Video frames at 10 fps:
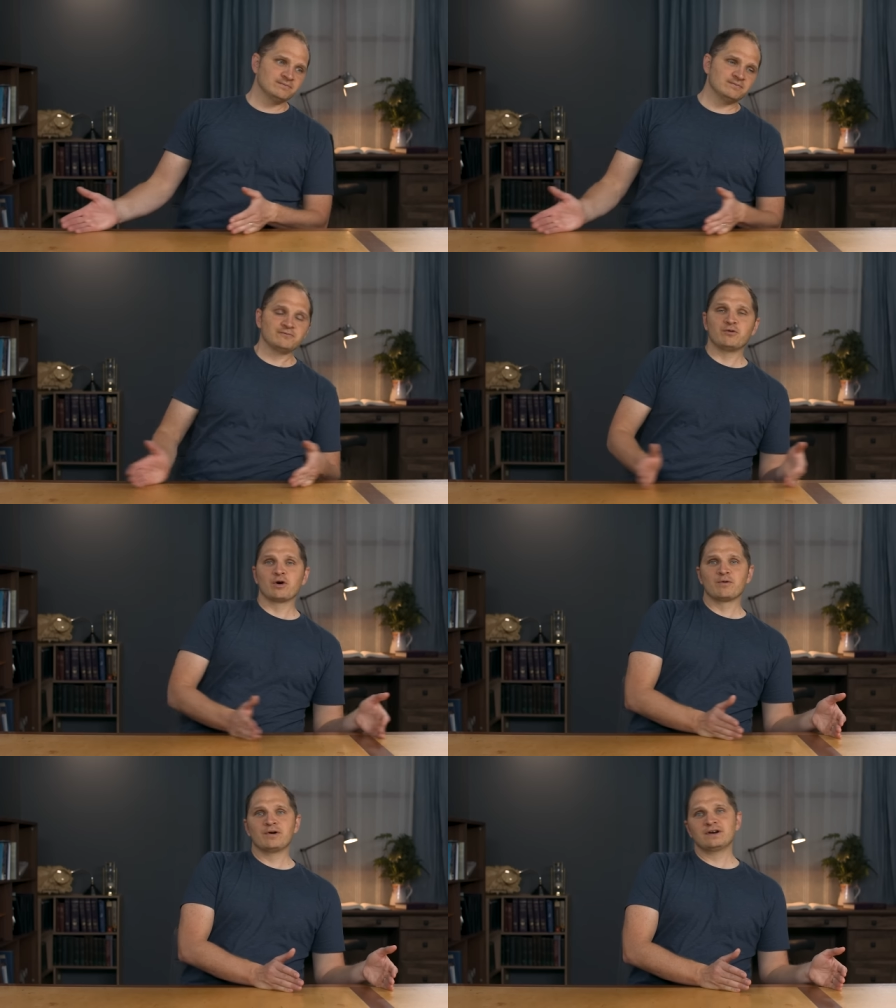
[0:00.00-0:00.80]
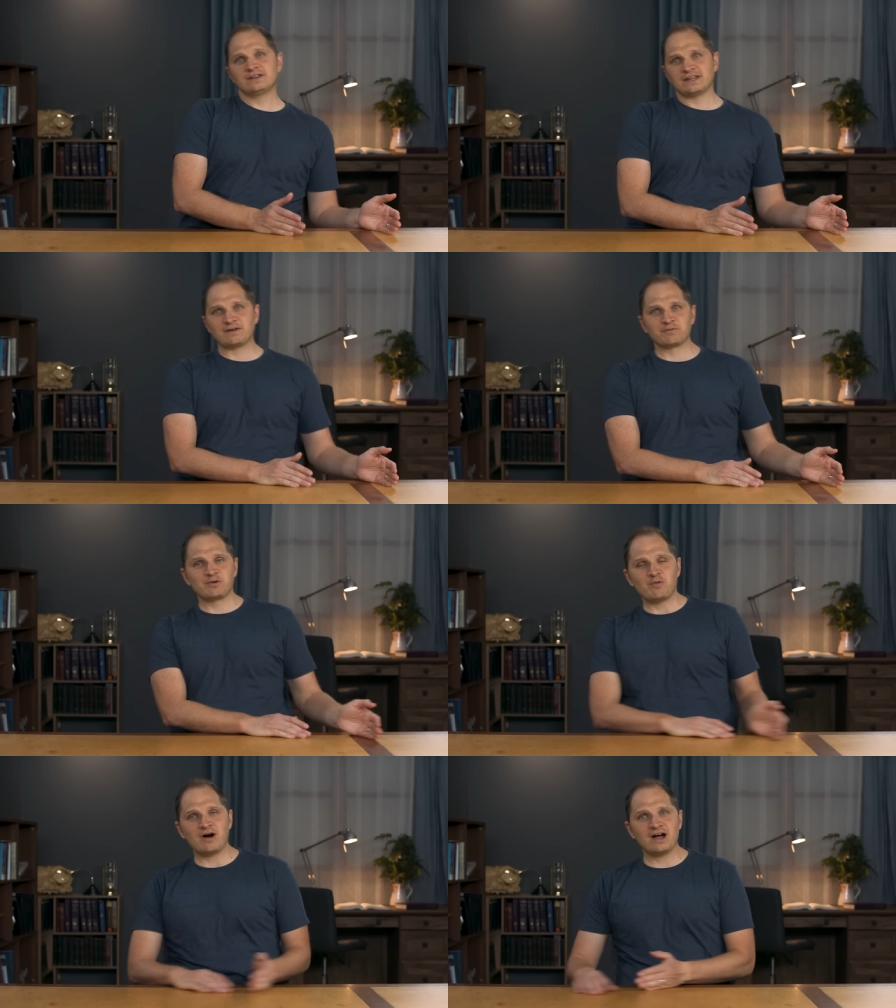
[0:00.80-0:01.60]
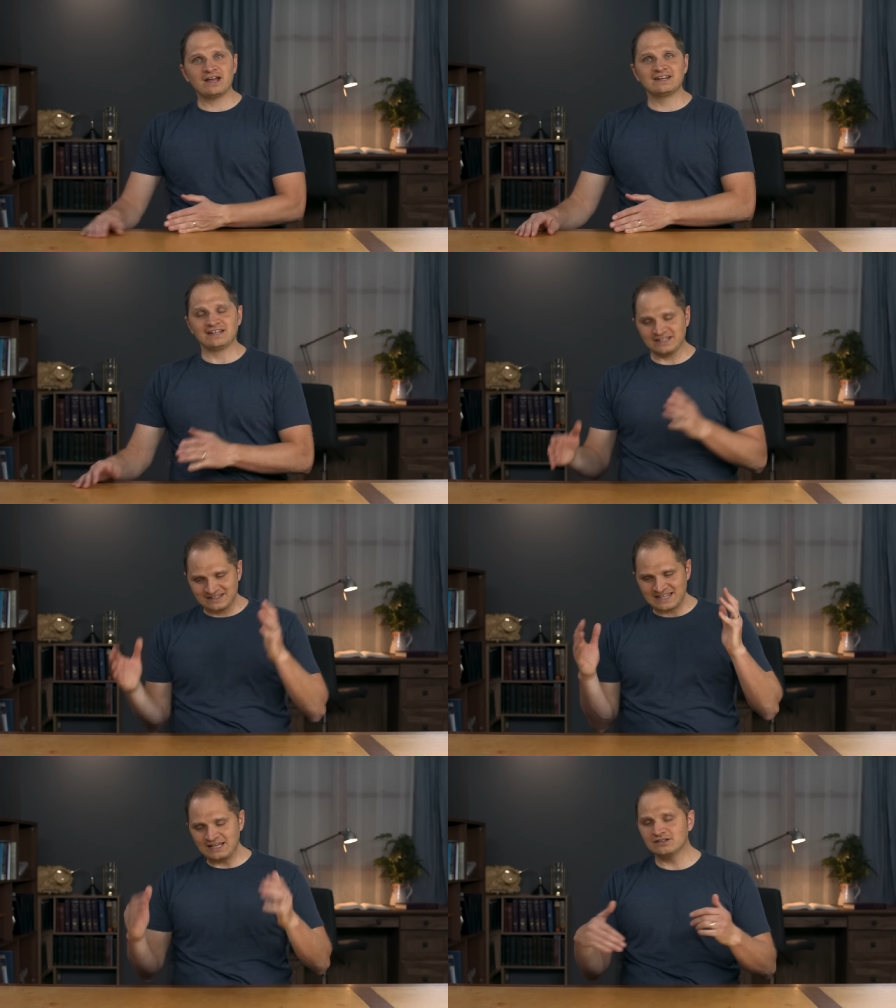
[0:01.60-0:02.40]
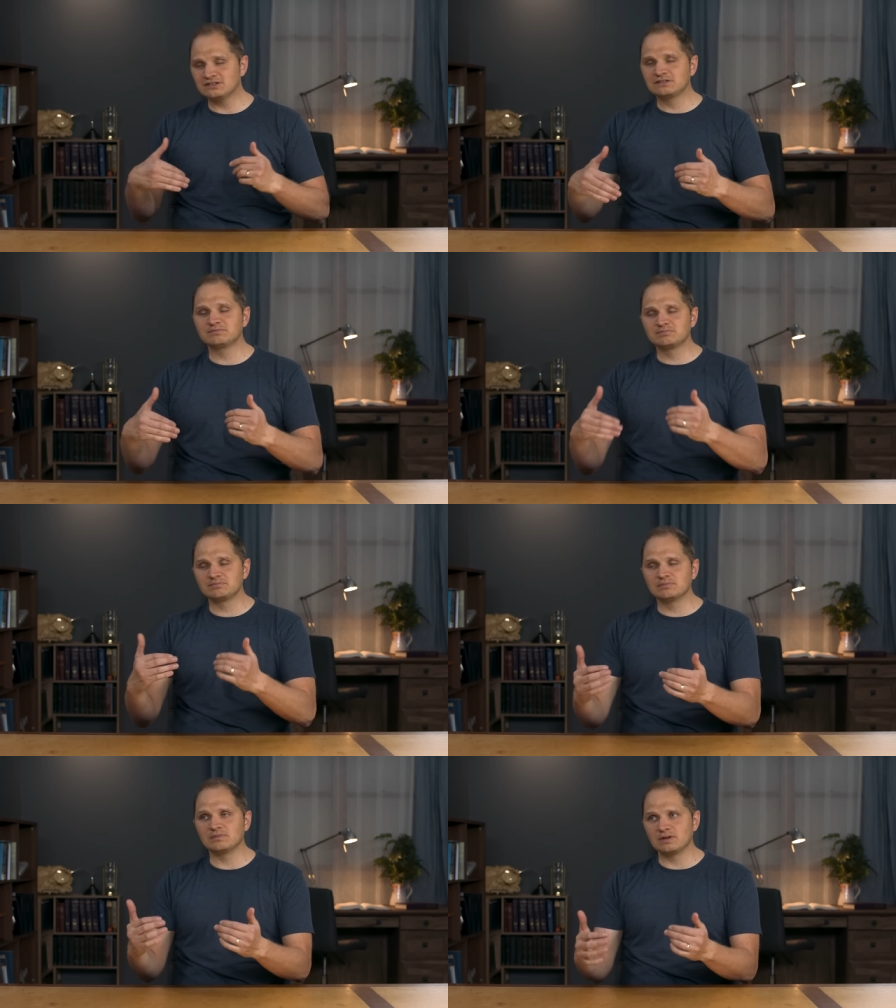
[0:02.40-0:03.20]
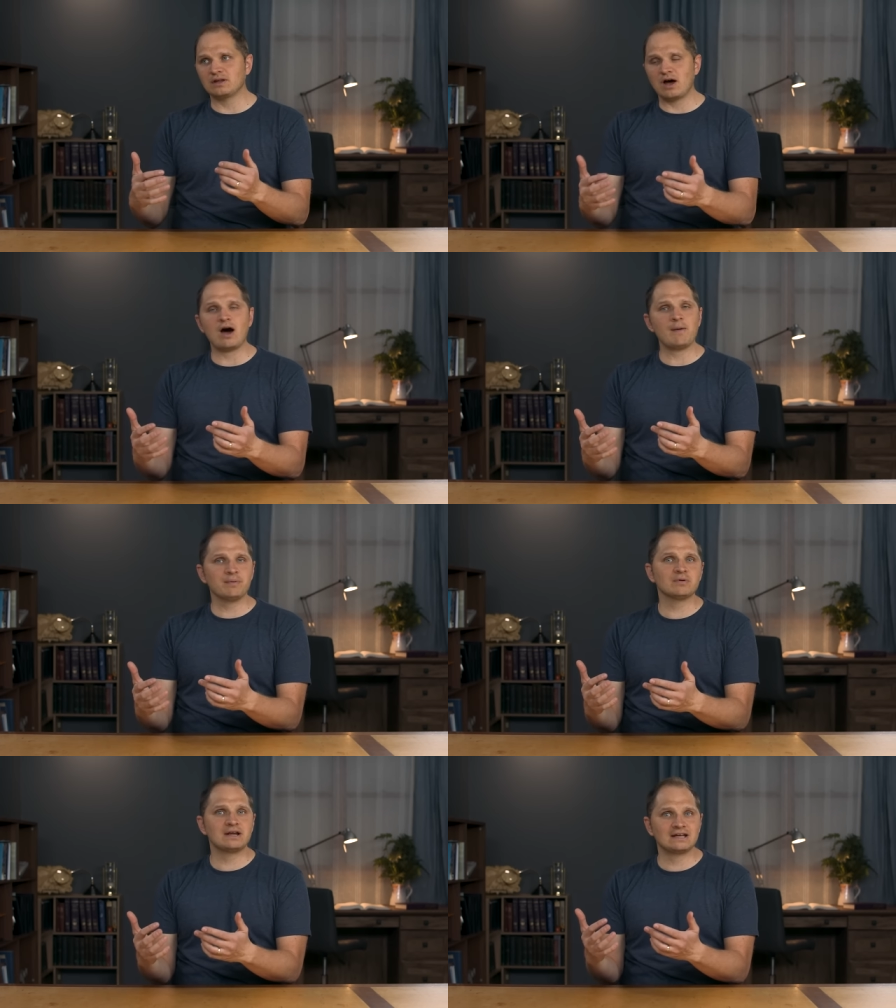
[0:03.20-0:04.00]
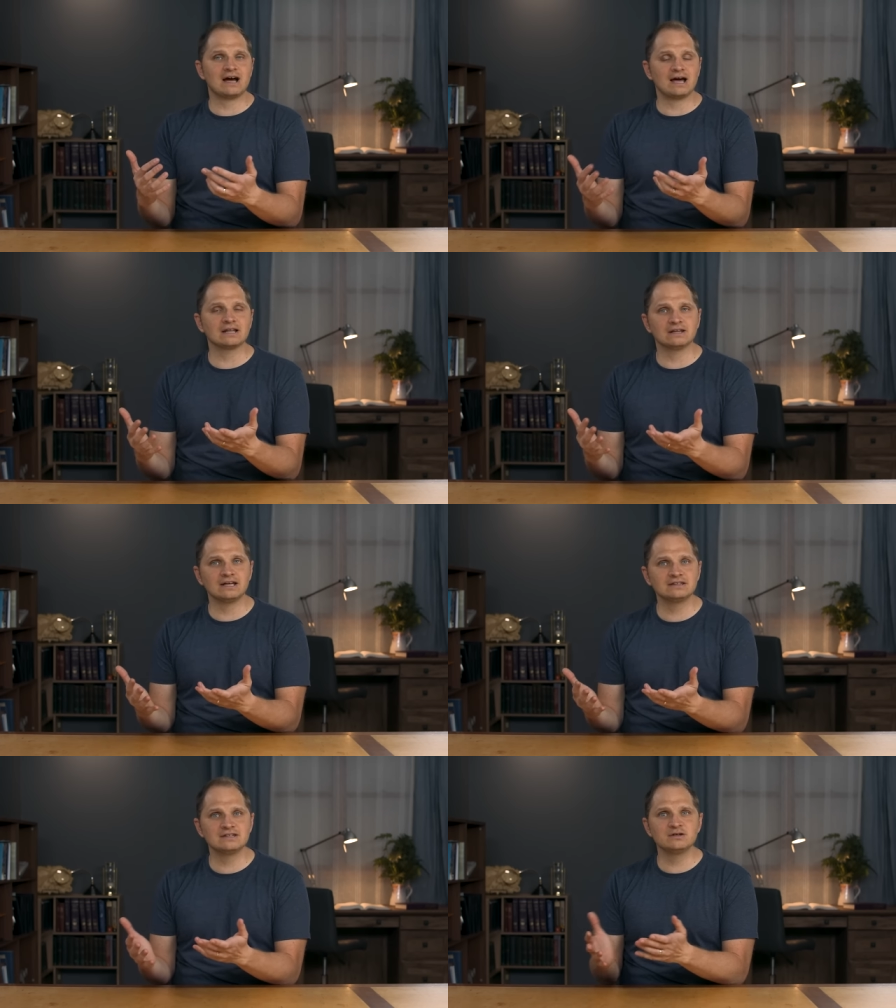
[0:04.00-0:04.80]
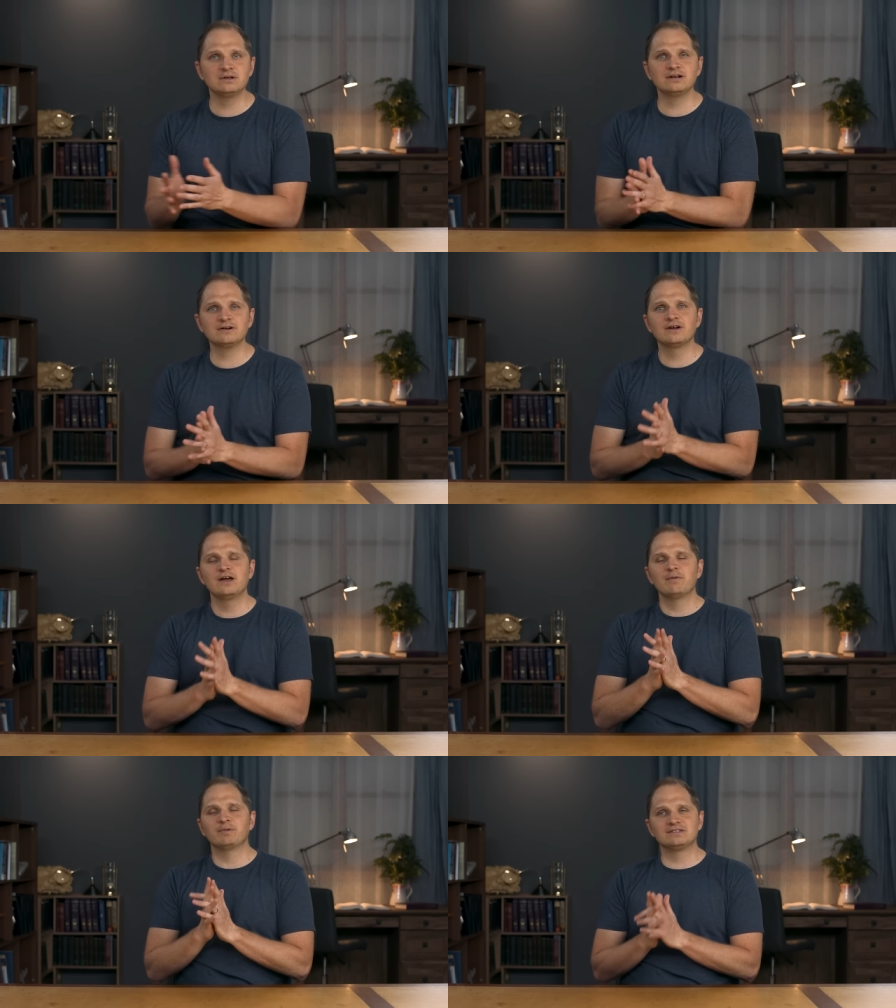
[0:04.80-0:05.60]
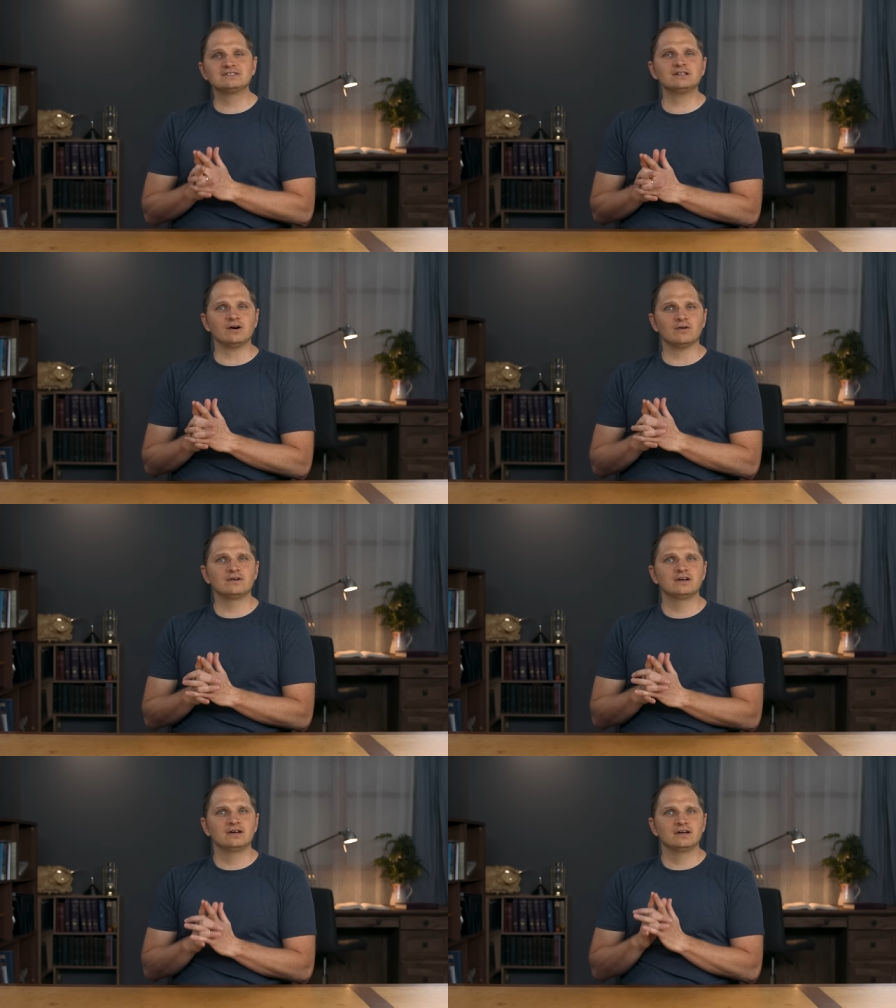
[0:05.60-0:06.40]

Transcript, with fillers: mm, forward and then rewind. It, it, things operate kind of like they do here, but still,